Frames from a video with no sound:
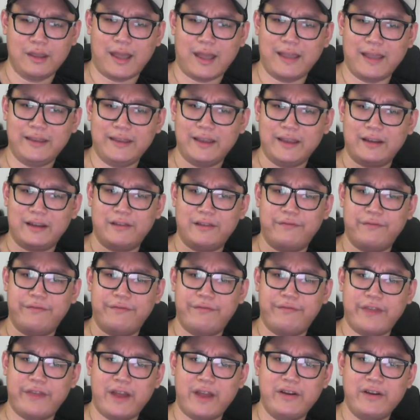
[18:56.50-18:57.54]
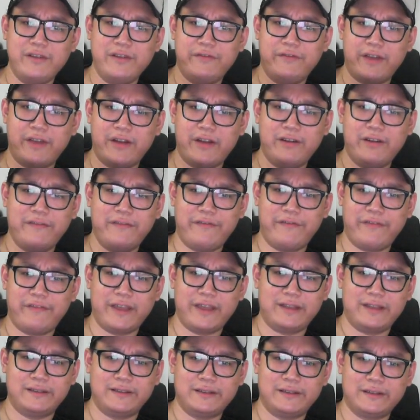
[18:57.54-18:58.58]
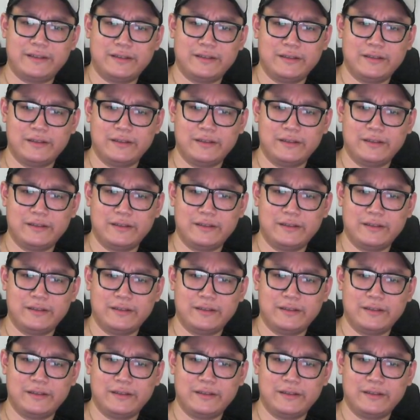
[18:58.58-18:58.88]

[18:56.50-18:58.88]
I get a very, very faint